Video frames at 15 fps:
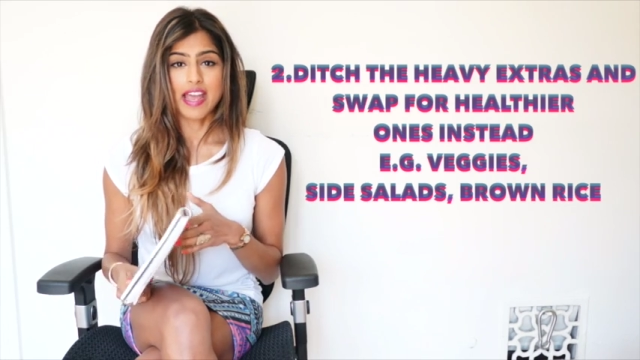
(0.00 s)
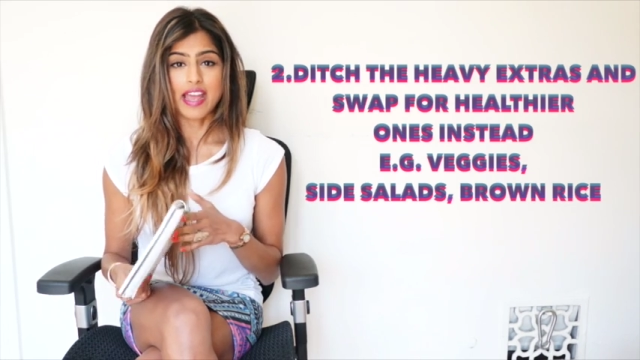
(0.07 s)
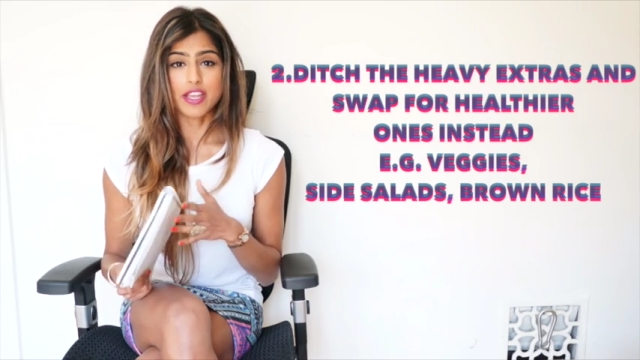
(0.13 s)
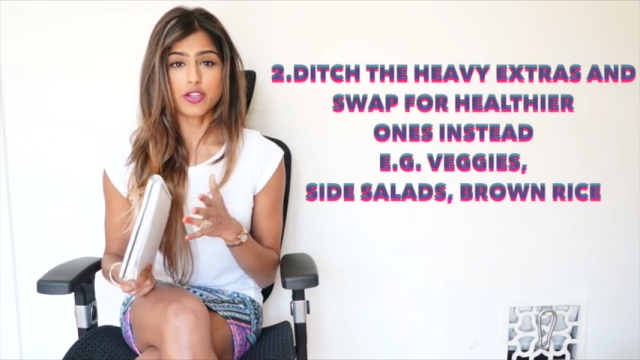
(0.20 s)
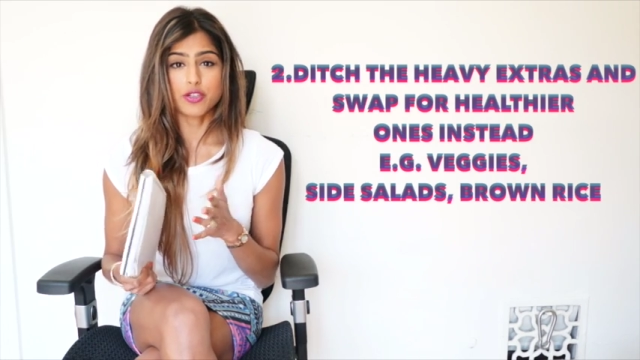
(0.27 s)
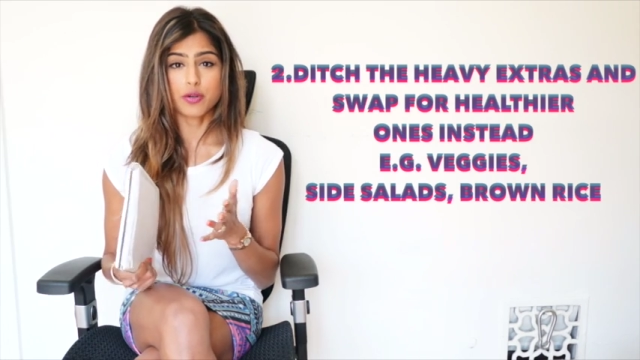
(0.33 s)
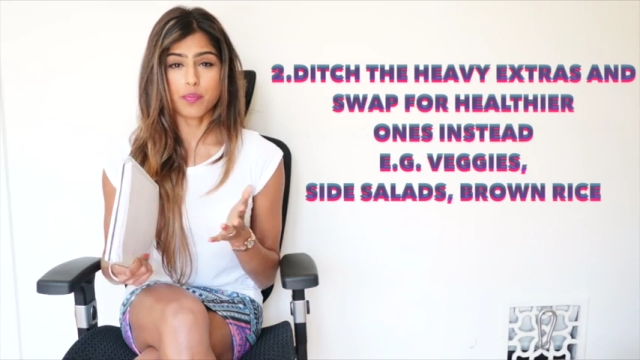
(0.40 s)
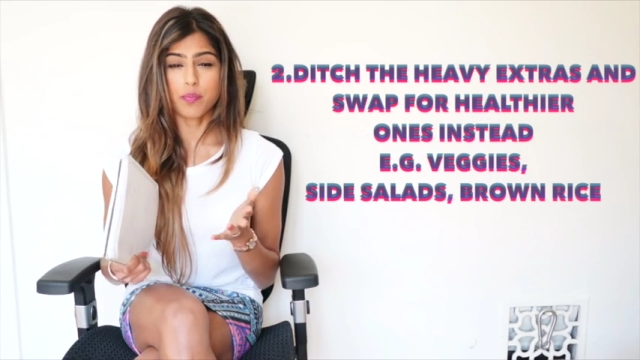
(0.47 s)

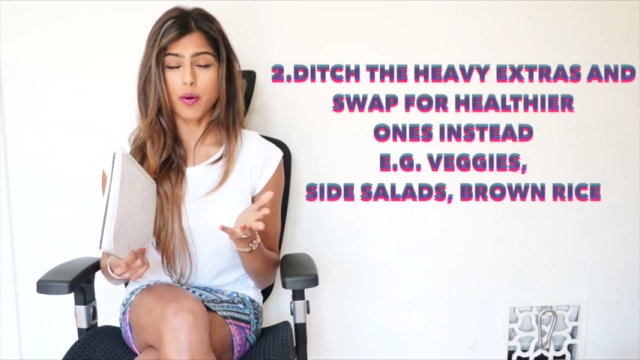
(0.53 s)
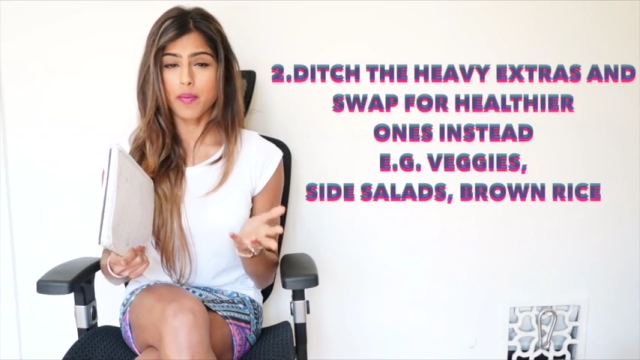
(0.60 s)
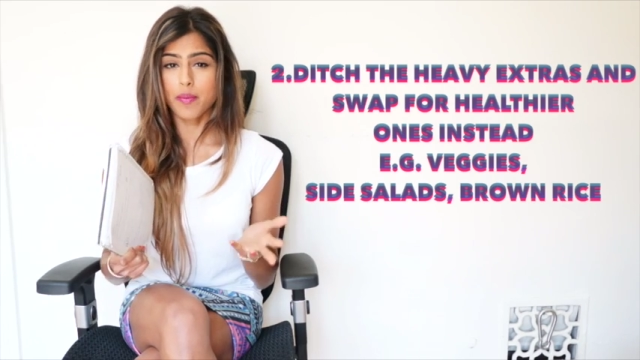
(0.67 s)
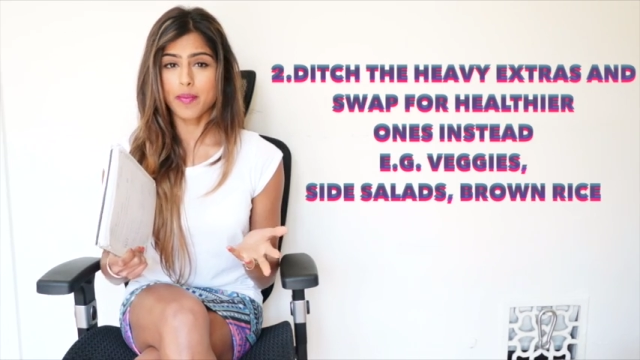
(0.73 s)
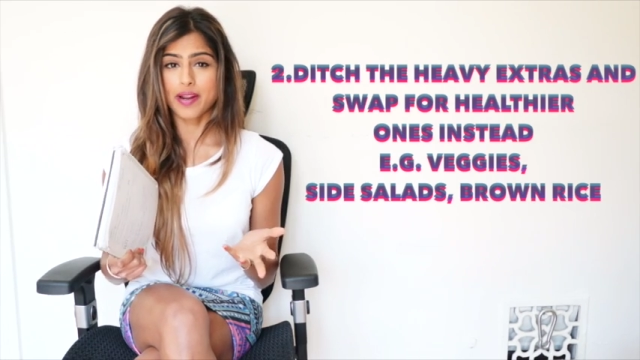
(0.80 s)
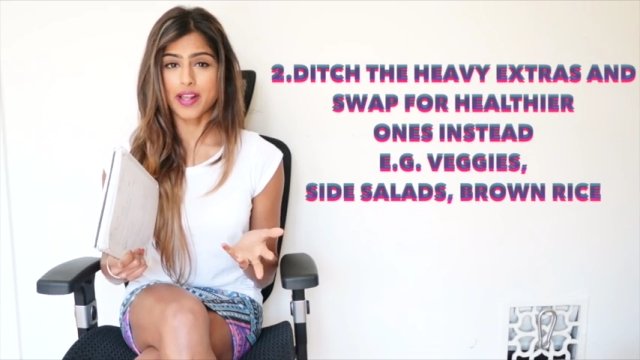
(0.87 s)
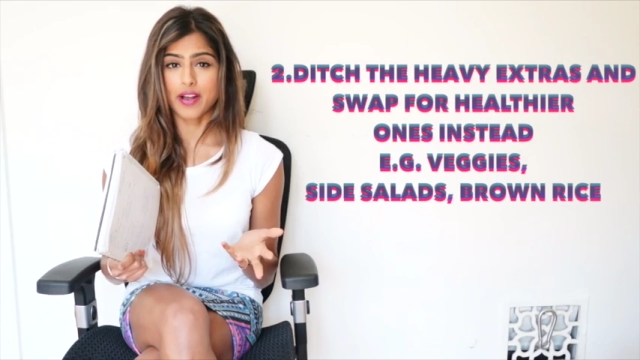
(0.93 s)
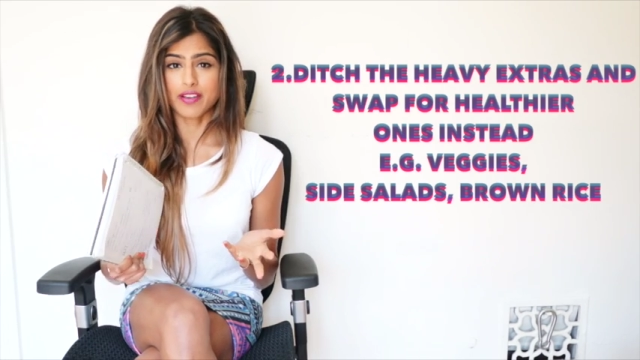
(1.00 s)
You should
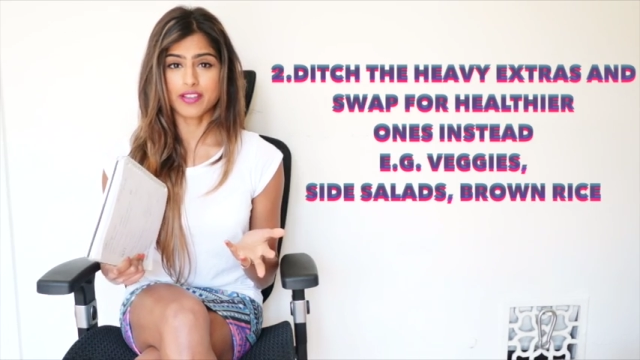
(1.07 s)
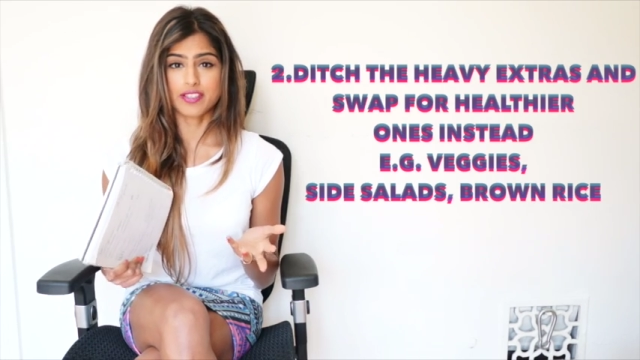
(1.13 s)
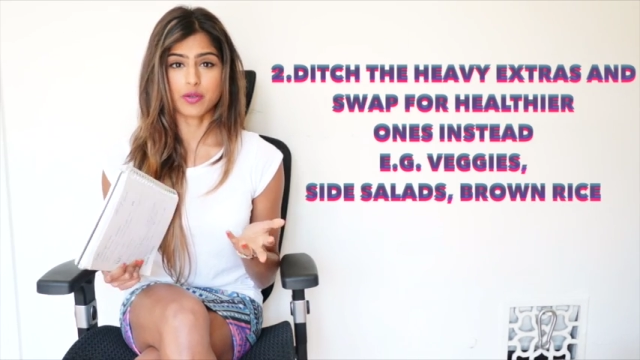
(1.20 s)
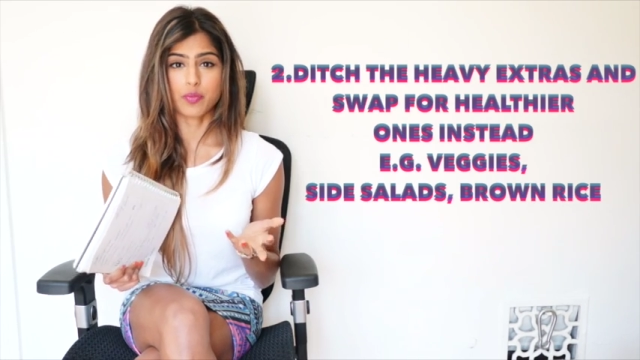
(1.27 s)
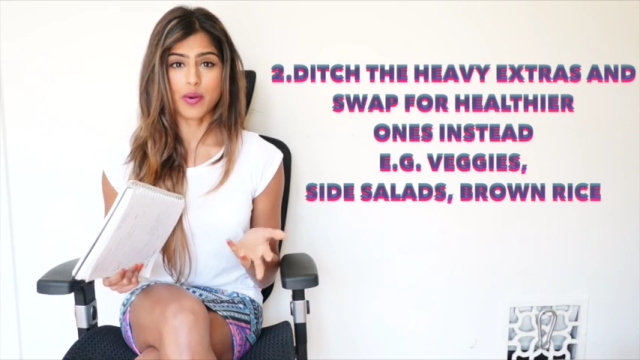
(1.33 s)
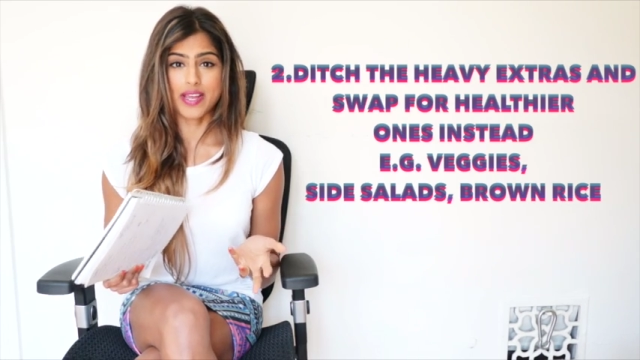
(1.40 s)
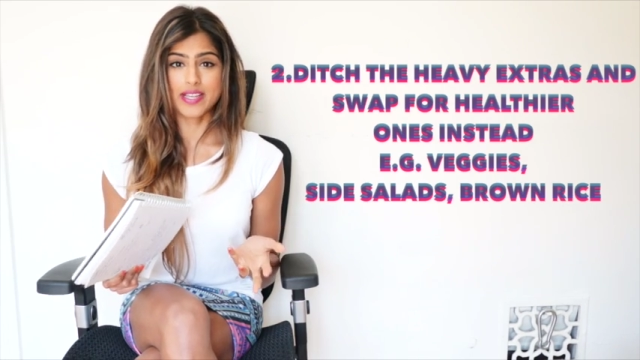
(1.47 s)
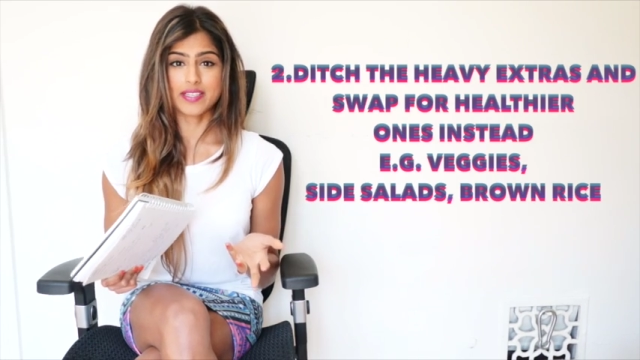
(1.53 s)
probably ask
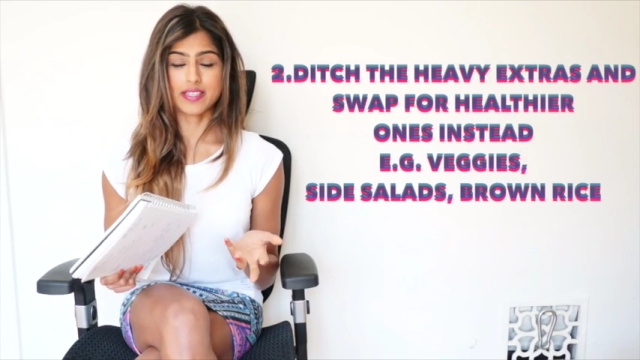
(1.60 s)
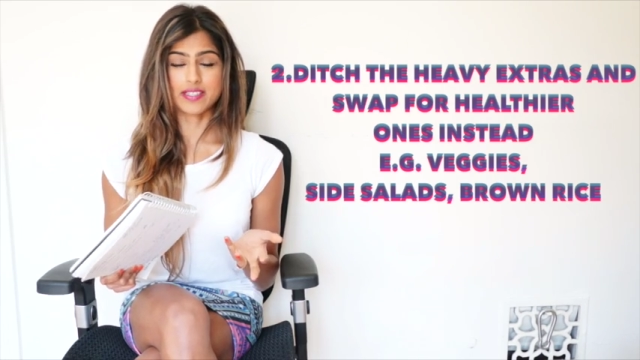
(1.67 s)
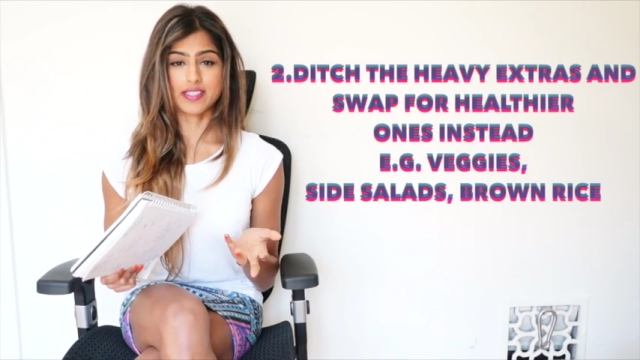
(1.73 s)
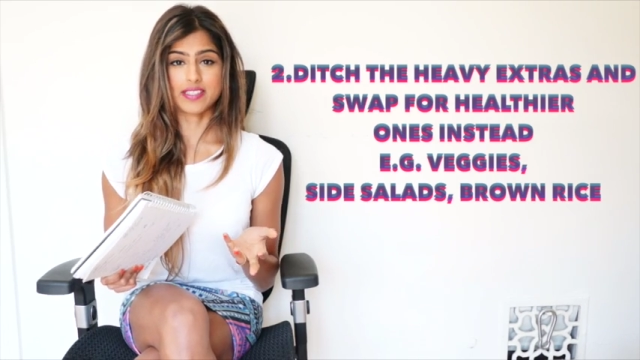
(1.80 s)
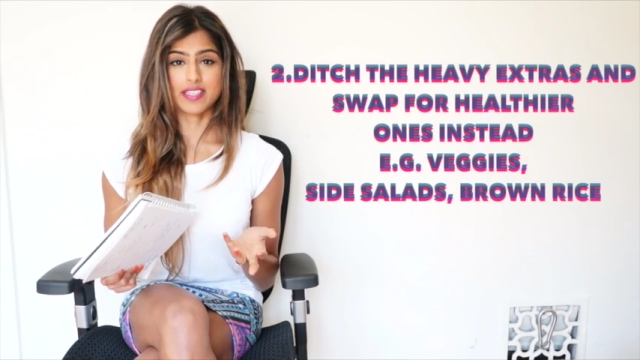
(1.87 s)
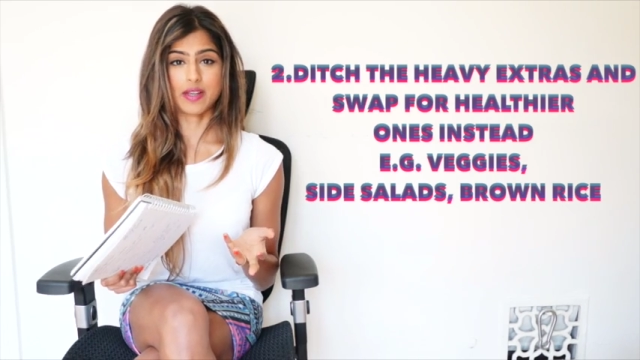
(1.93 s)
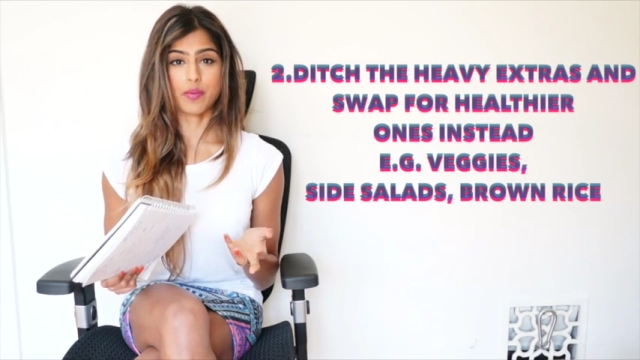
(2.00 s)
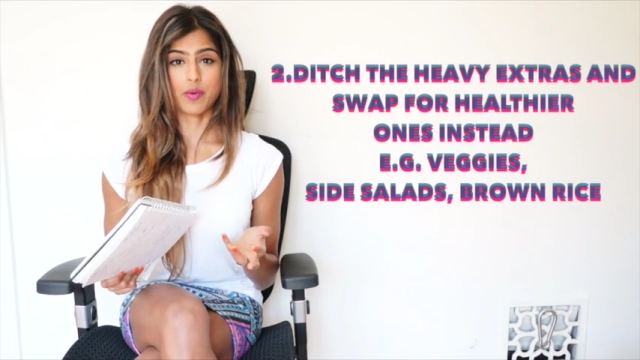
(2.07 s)
the waiter to
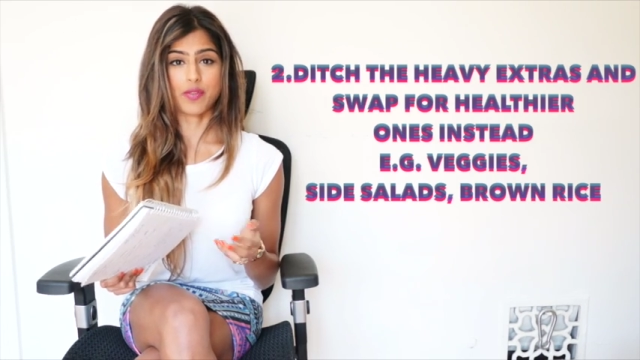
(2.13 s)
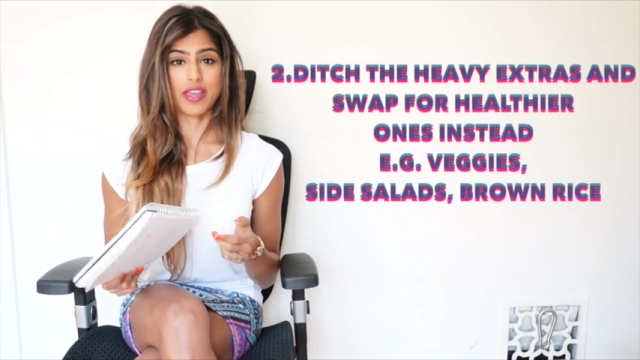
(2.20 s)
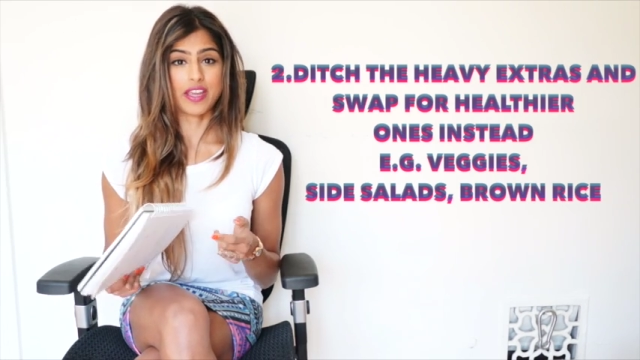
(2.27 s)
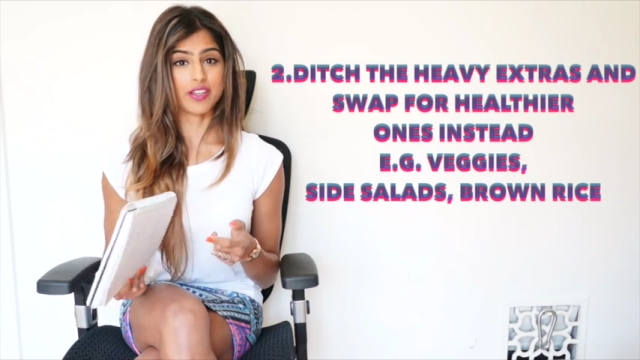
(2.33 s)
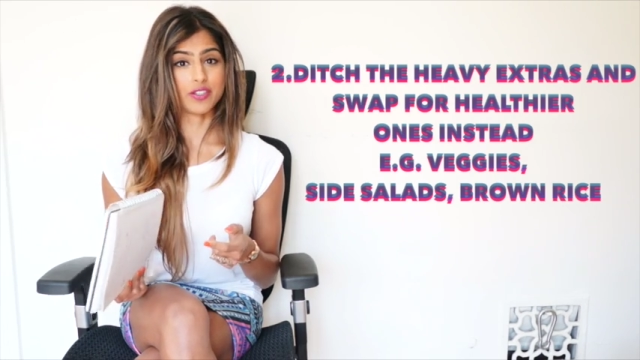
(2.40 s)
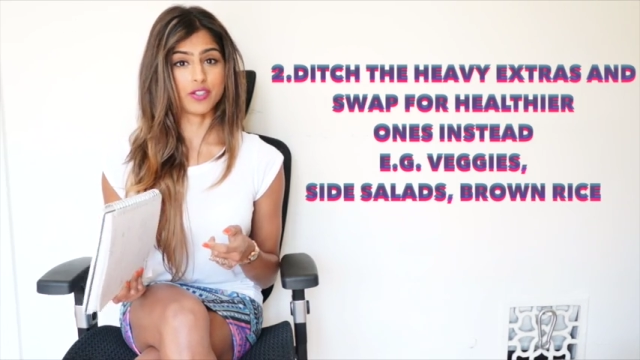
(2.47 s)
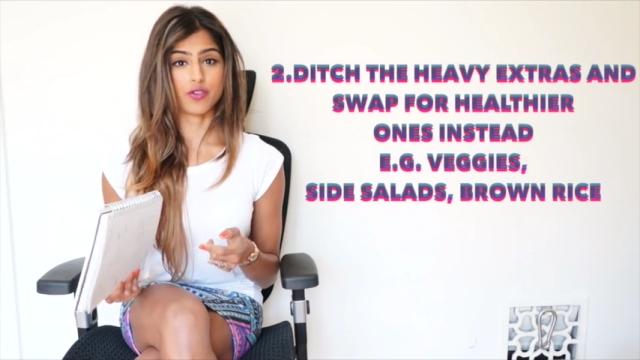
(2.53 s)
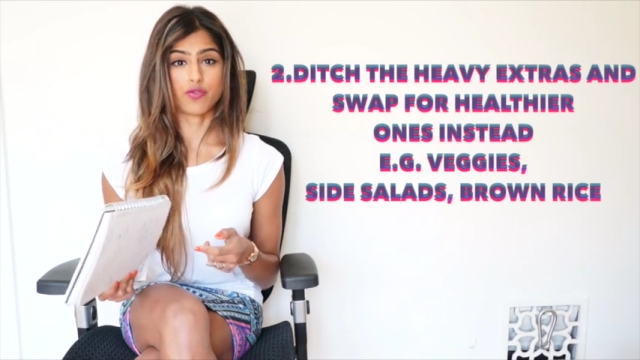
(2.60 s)
see what they
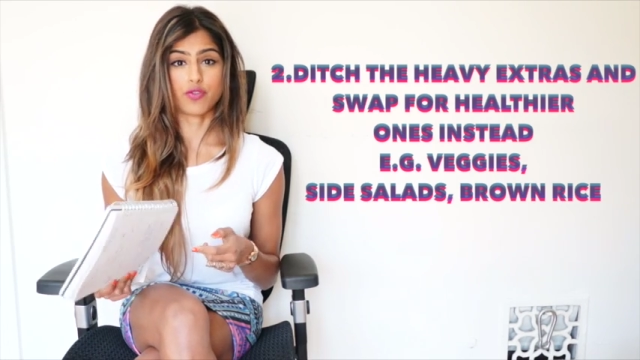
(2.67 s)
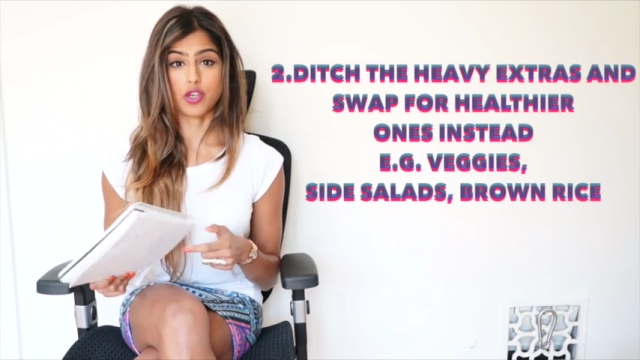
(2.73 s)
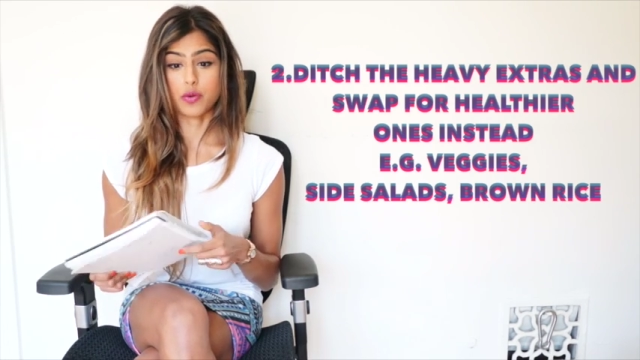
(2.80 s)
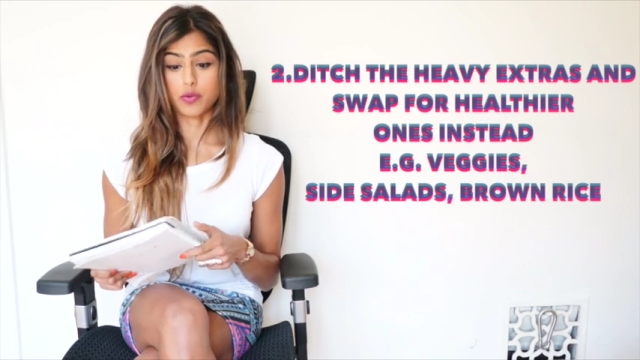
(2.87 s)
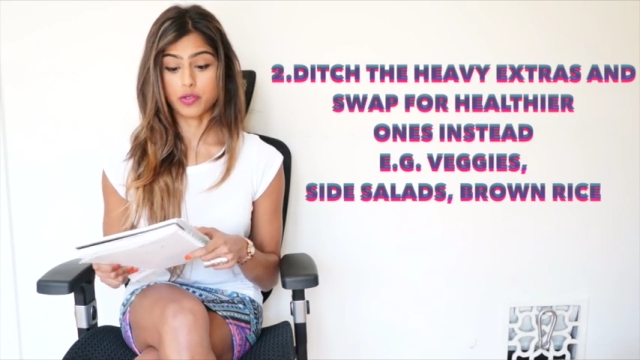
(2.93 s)
can do for you